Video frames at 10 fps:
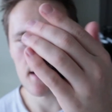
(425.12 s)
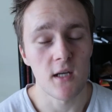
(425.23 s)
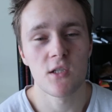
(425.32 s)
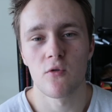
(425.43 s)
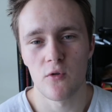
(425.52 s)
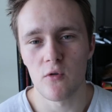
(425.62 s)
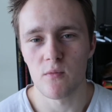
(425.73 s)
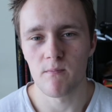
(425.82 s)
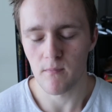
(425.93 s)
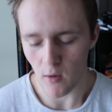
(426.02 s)
I still use
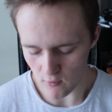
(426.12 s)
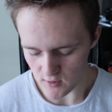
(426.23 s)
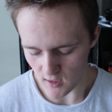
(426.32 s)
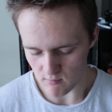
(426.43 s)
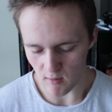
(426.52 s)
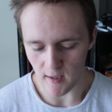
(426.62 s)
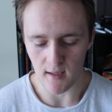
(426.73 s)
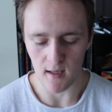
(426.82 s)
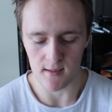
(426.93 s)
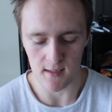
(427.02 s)
poker size
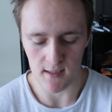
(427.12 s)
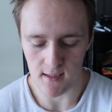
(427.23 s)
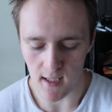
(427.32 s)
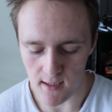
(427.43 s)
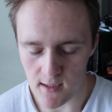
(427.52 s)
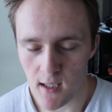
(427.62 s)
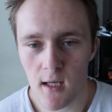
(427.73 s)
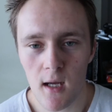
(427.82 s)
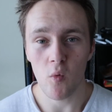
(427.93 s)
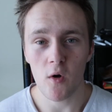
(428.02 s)
playing cards these days.
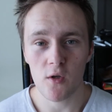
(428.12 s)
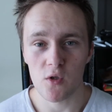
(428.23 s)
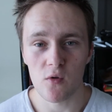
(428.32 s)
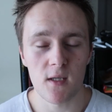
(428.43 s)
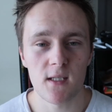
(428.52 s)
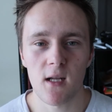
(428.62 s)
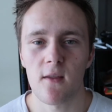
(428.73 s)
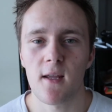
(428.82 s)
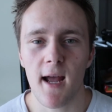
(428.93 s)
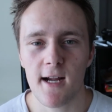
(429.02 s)
If you wanted to, there's
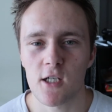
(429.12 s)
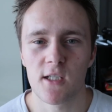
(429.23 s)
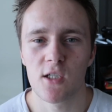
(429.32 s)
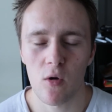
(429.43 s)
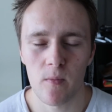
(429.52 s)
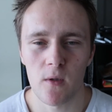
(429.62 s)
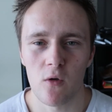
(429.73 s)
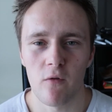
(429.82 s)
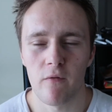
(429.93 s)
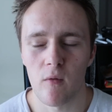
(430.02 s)
nothing actually stopping
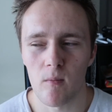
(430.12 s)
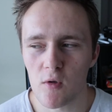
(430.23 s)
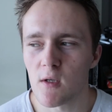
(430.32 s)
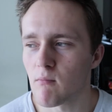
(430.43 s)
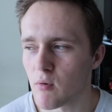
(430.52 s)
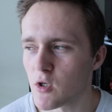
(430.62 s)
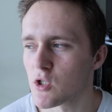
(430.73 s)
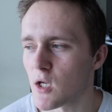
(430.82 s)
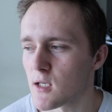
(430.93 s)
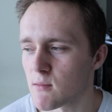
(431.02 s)
you from using
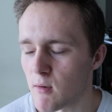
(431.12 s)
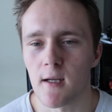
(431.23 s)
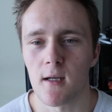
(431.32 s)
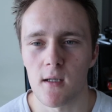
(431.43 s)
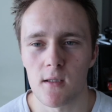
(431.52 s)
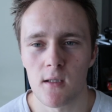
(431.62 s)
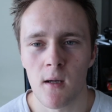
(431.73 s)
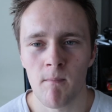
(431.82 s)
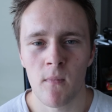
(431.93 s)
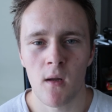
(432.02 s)
bridge size playing cards.
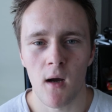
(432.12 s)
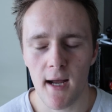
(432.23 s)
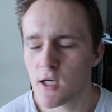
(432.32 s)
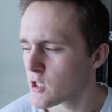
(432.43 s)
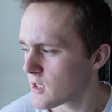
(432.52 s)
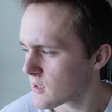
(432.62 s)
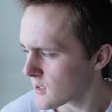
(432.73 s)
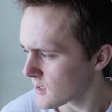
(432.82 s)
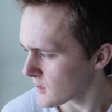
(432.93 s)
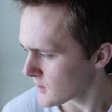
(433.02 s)
I actually
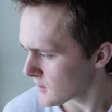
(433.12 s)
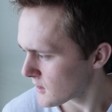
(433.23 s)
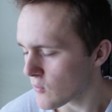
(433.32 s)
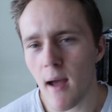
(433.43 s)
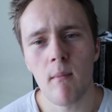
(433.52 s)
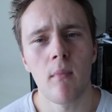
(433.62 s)
think you can